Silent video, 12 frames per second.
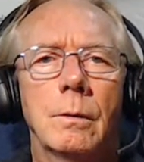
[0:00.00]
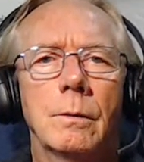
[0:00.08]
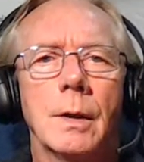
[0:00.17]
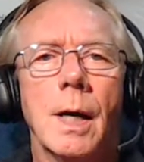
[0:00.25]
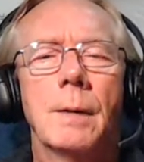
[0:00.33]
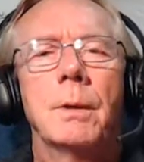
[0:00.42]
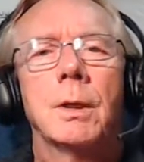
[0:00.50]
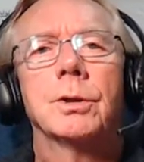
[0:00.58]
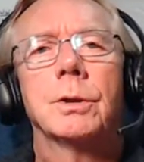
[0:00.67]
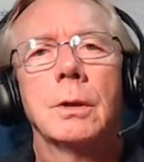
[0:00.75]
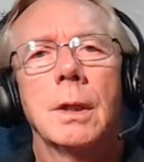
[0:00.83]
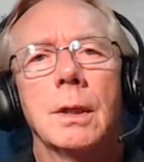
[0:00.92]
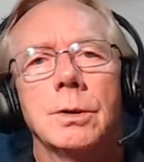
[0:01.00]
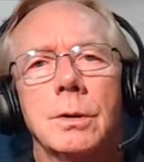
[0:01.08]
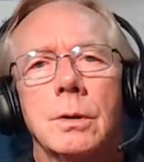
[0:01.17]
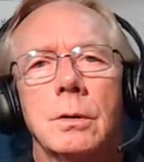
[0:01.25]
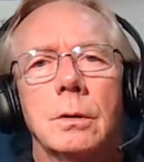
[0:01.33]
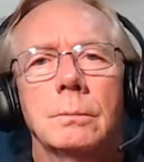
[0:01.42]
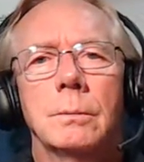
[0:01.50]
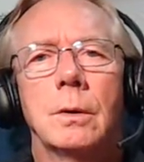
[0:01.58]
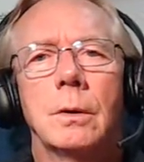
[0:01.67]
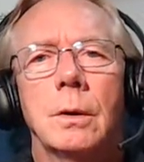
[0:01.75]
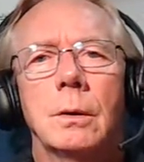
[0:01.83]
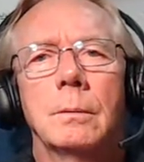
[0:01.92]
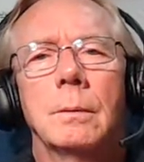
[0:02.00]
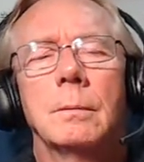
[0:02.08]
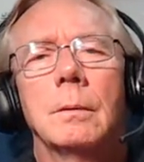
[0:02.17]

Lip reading: that I make sure I install on